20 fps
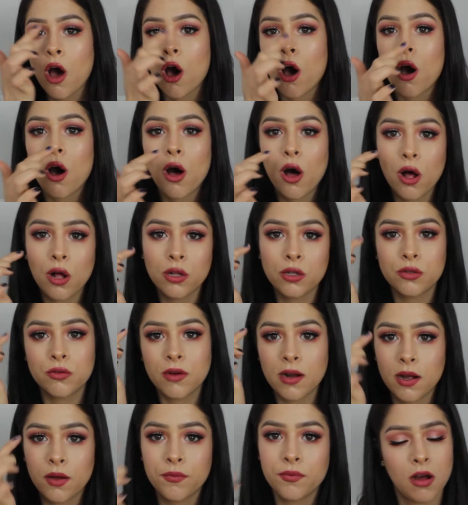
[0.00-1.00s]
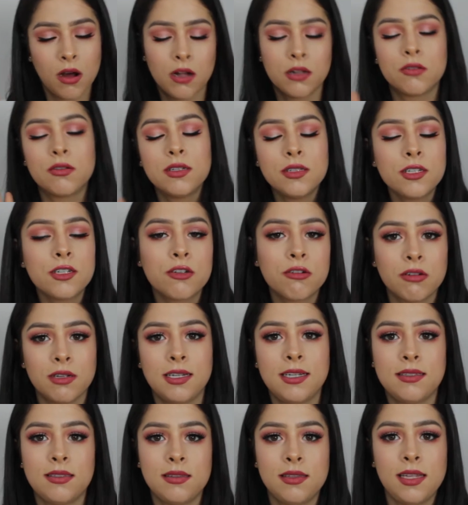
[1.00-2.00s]
all around the
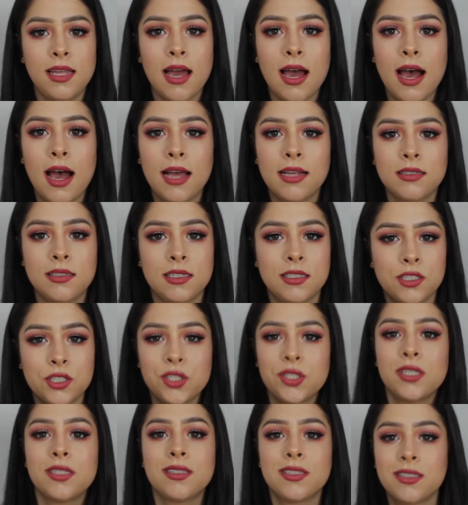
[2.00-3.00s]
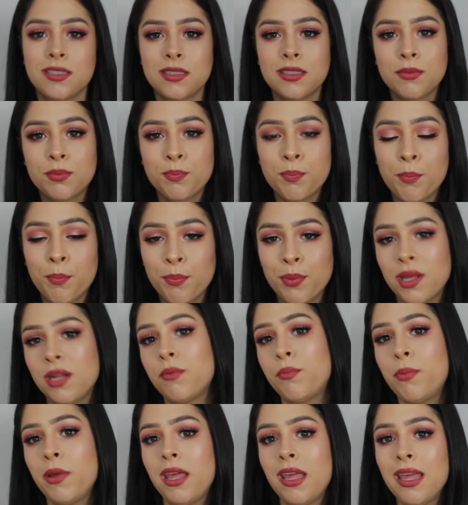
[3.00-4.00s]
crease and the eyes, like just a
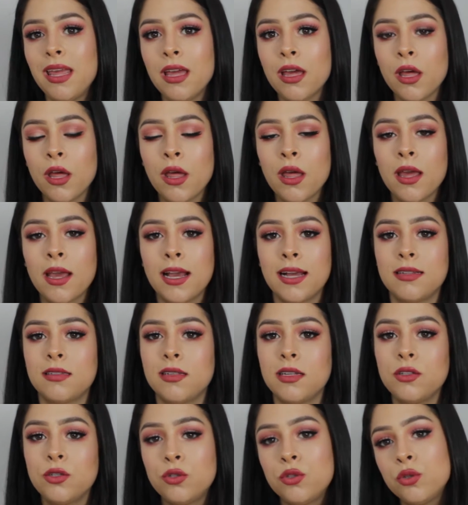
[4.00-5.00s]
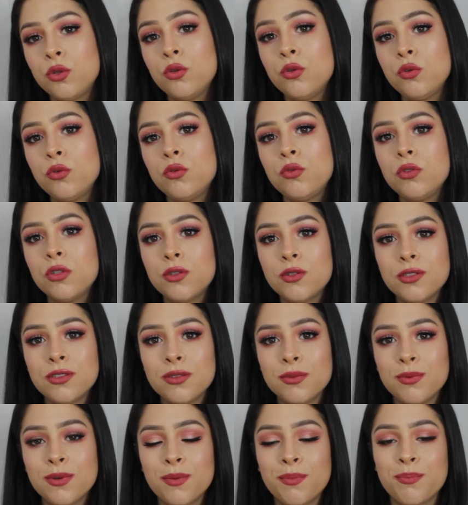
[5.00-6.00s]
bit of pink. It's not too
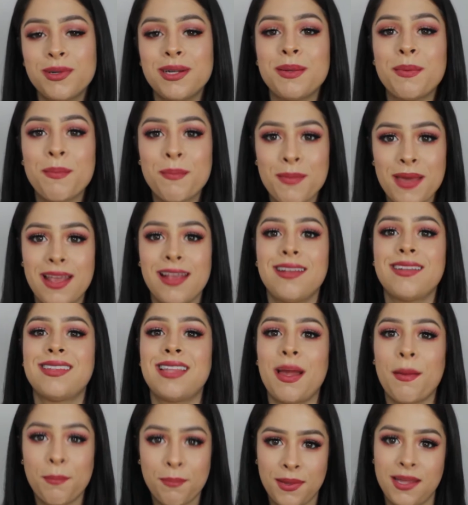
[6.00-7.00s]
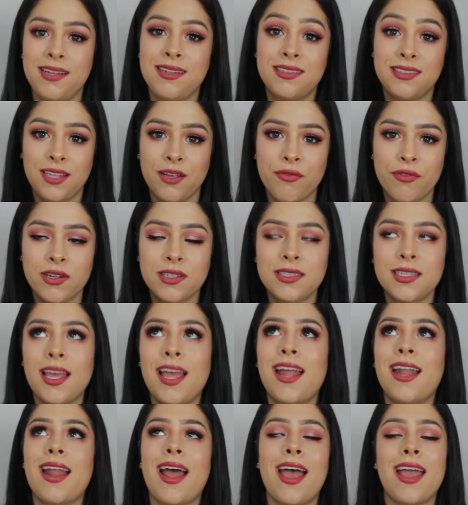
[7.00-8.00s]
noticeable, but it makes that big difference,
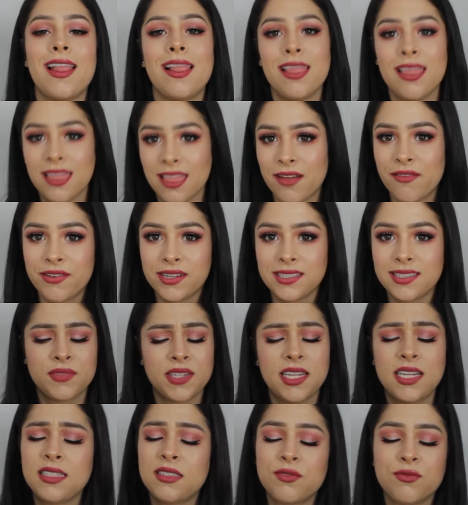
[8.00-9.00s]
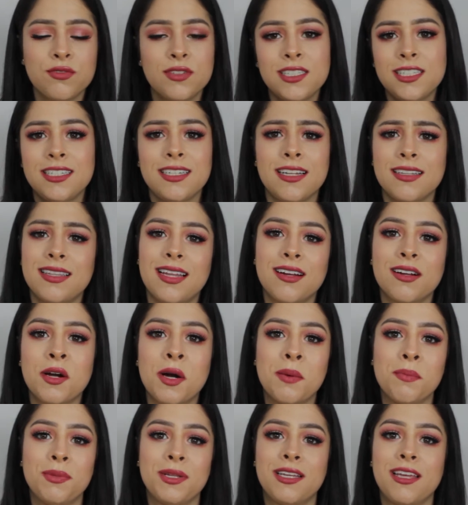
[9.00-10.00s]
and I love it. It's really not that
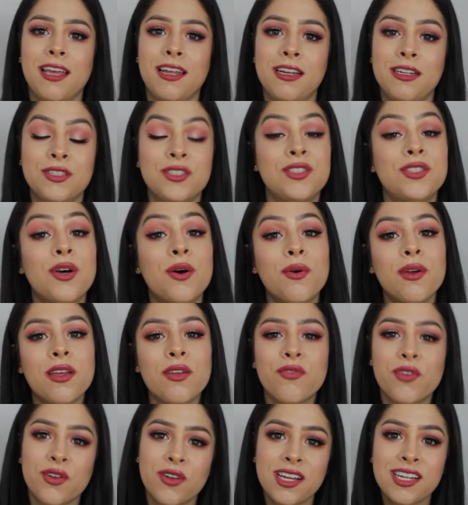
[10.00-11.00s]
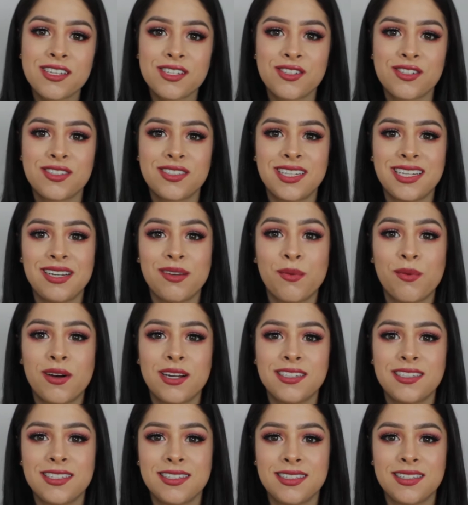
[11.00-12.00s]
complicated. So if you're interested in
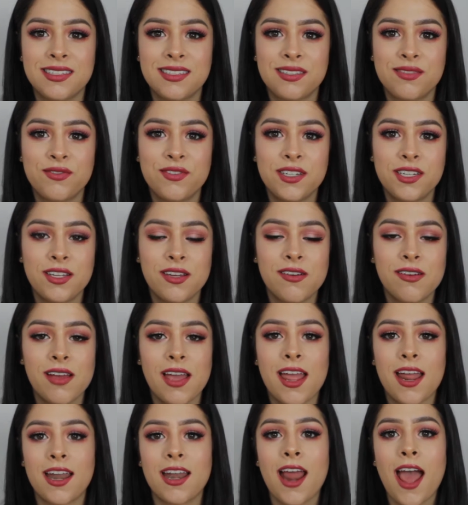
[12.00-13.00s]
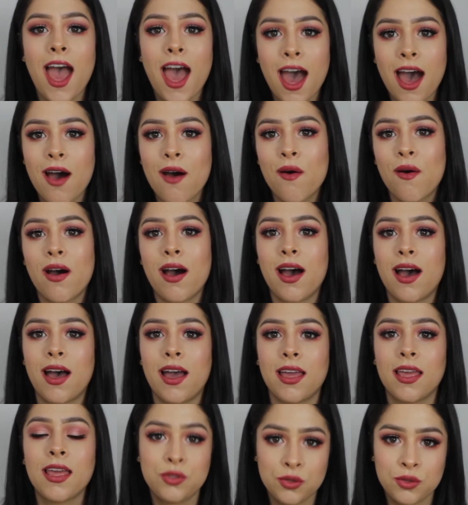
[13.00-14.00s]
watching this video and how
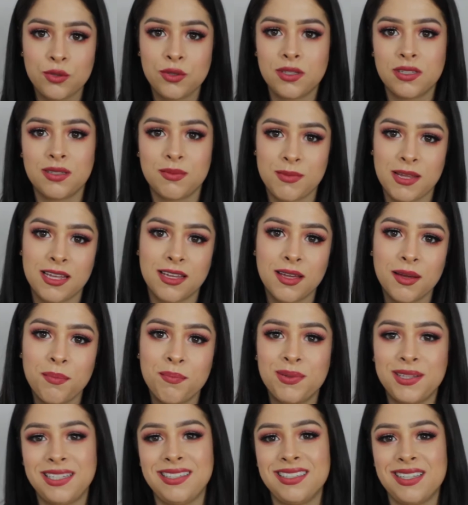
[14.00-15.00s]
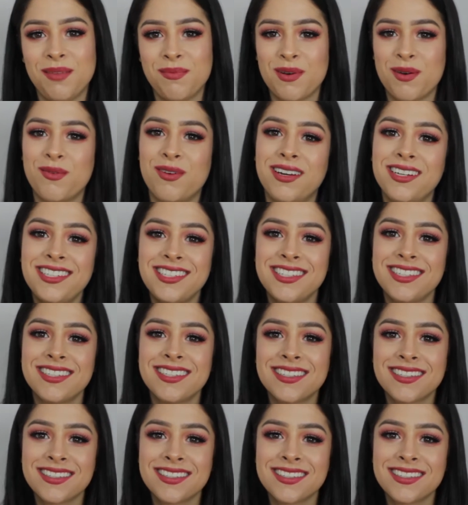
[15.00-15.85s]
I do this makeup, please keep on watching.